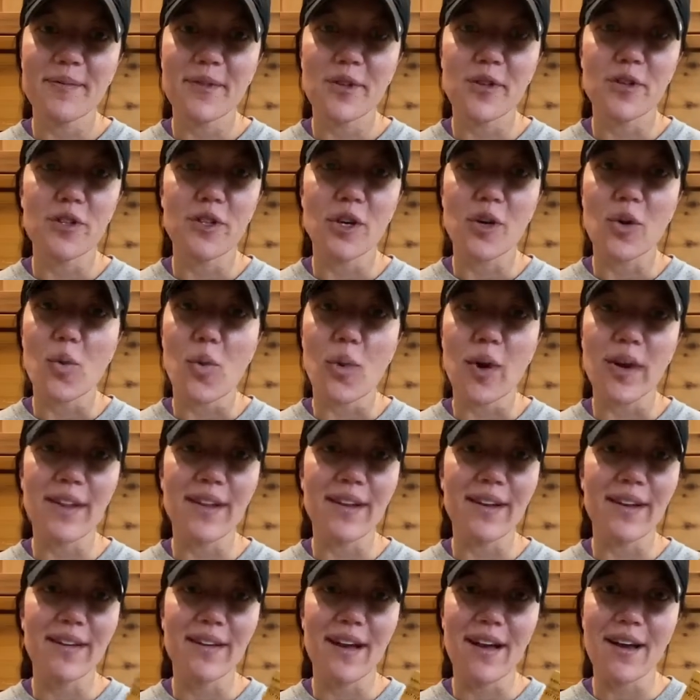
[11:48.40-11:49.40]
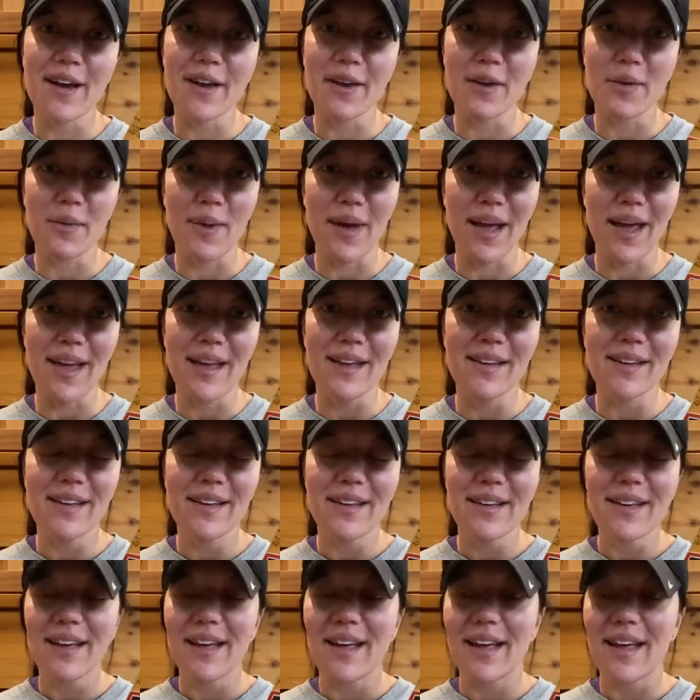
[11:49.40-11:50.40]
you took one little nugget away
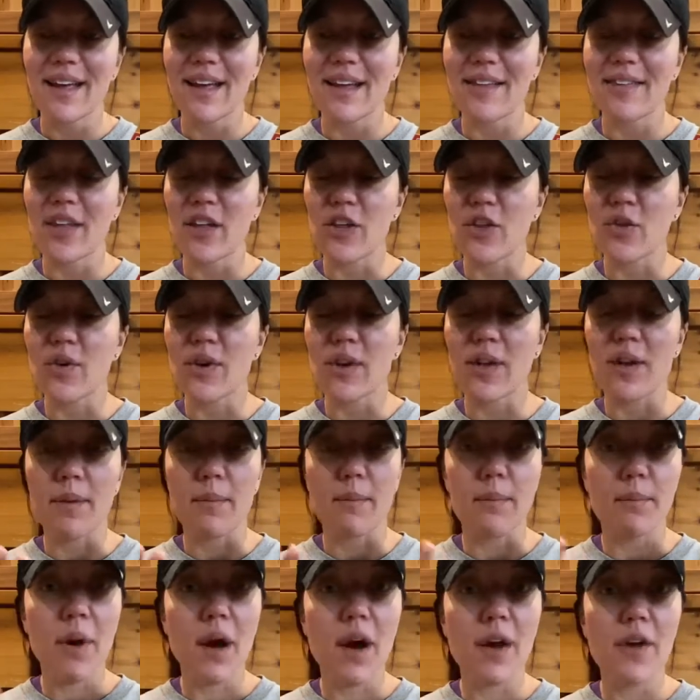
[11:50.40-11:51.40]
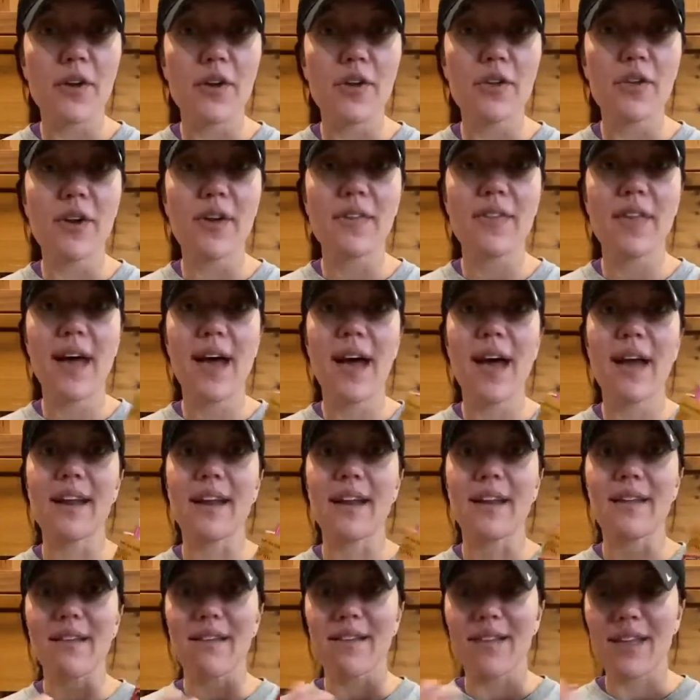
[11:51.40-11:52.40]
and that you can ponder on that
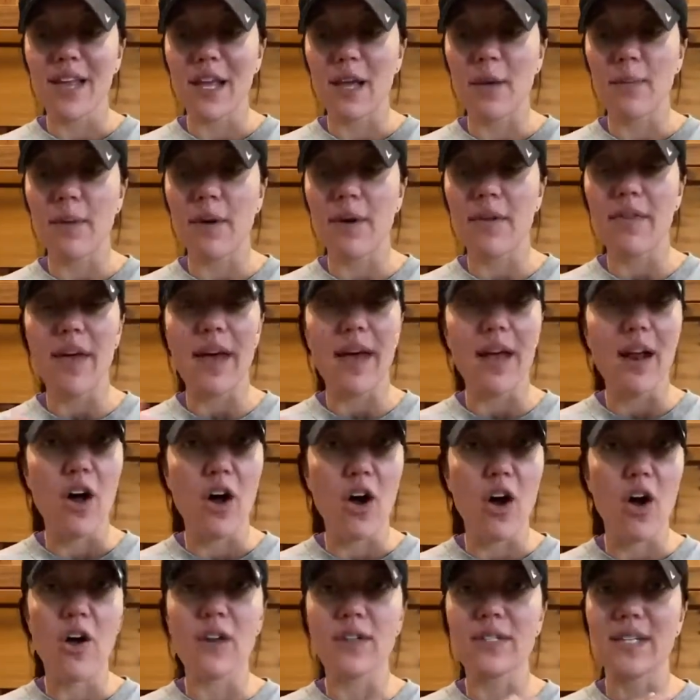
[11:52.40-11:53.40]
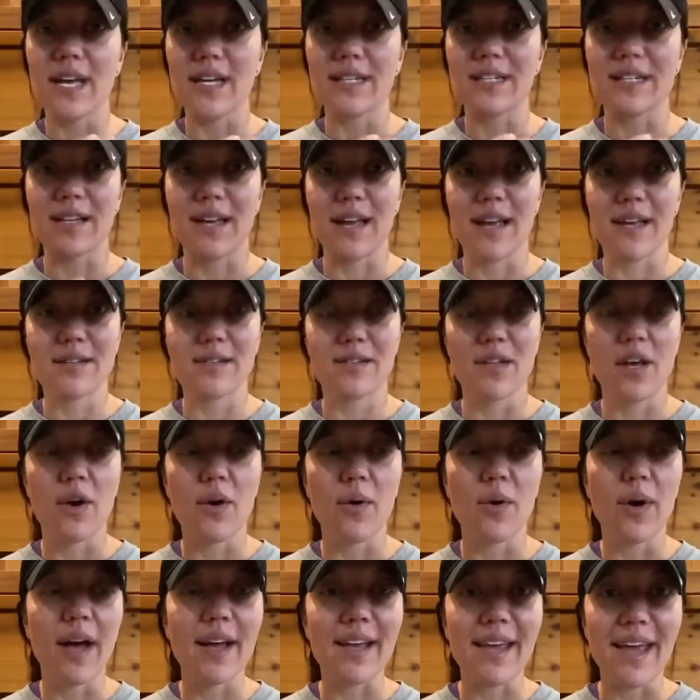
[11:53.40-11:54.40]
and think about that all day today.
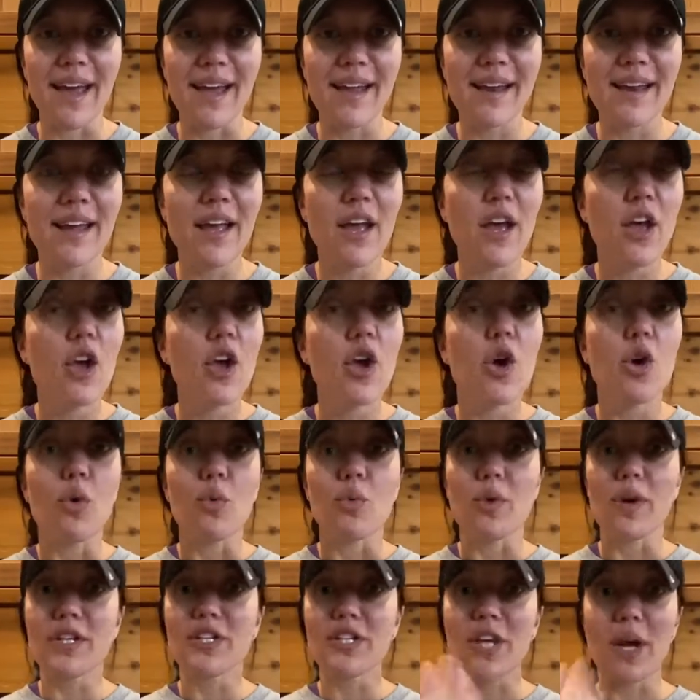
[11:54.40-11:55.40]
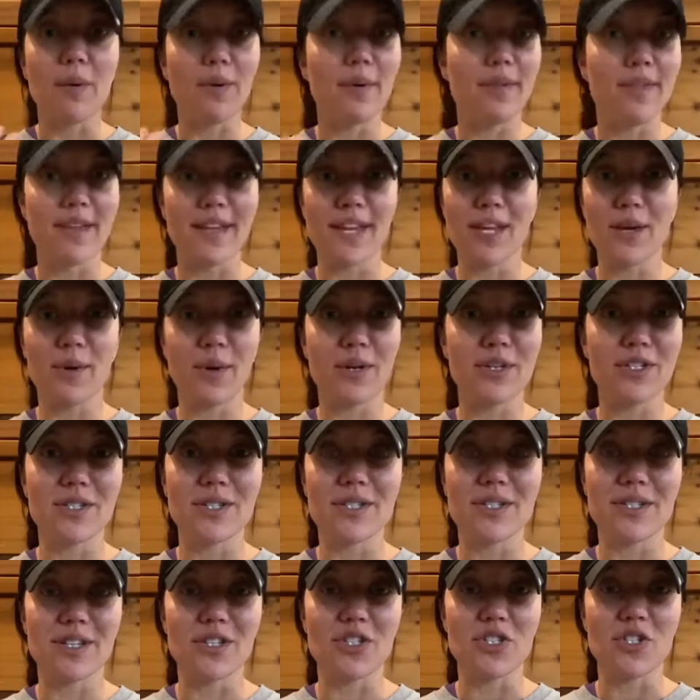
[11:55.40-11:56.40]
So again, reach out with any
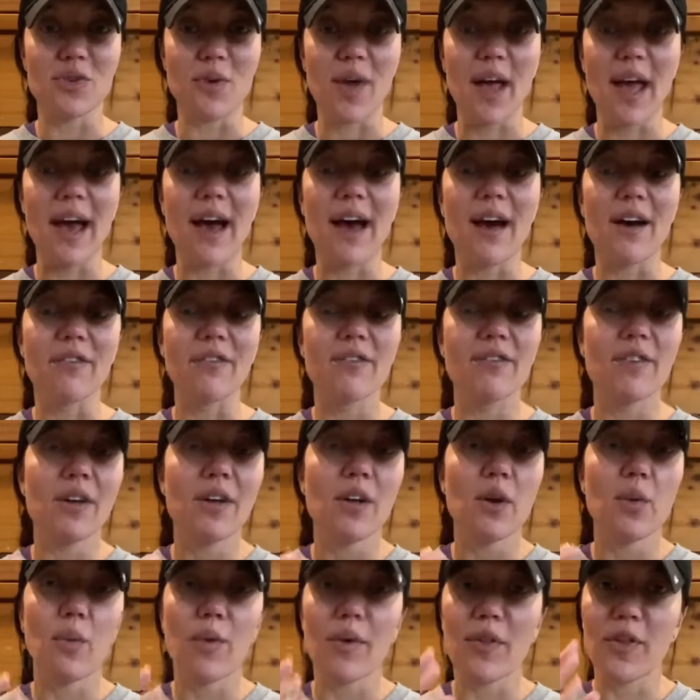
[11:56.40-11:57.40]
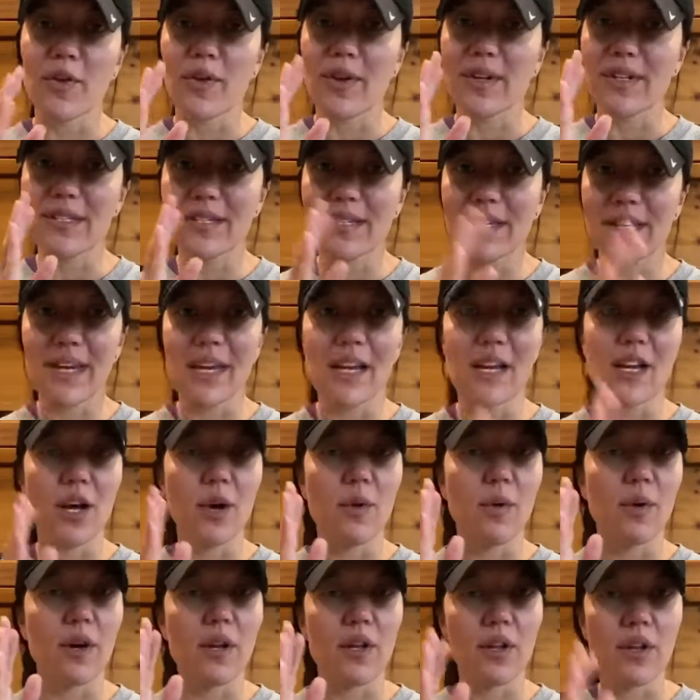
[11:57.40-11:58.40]
questions that you have, whether it's
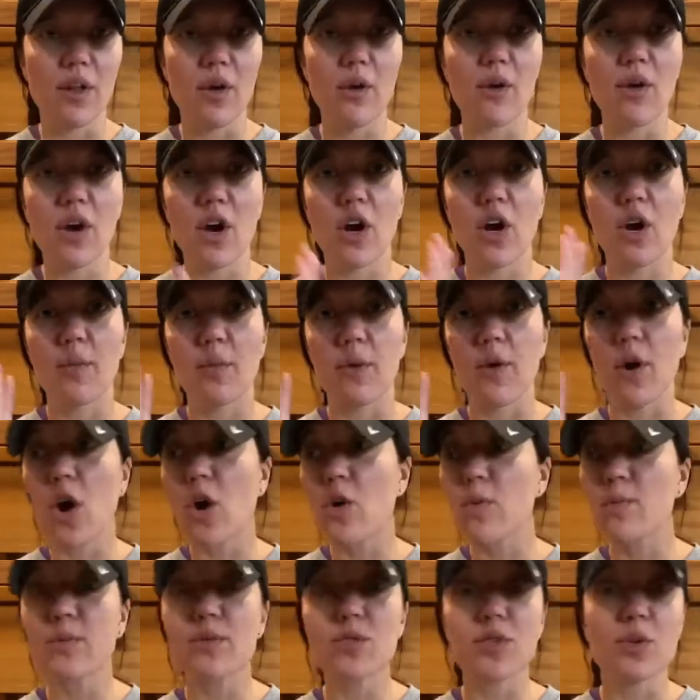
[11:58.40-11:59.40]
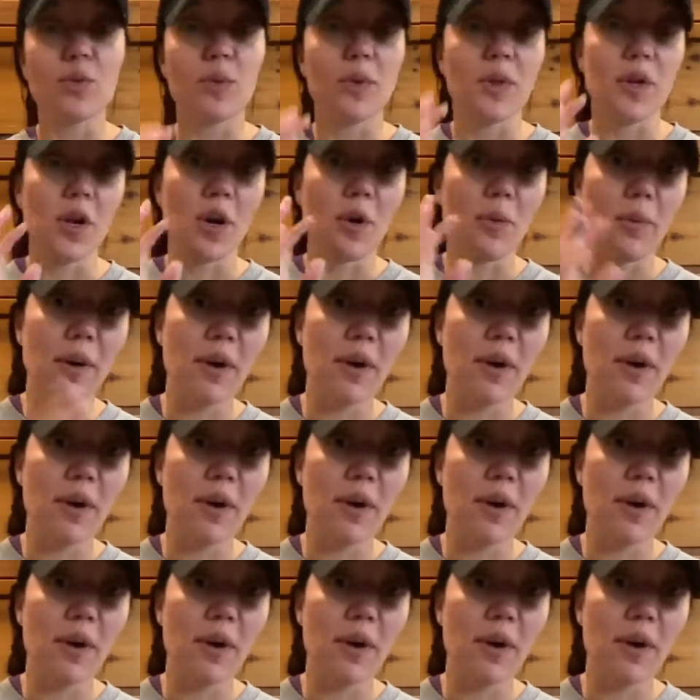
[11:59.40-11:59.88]
keto or low carb or homeschooling or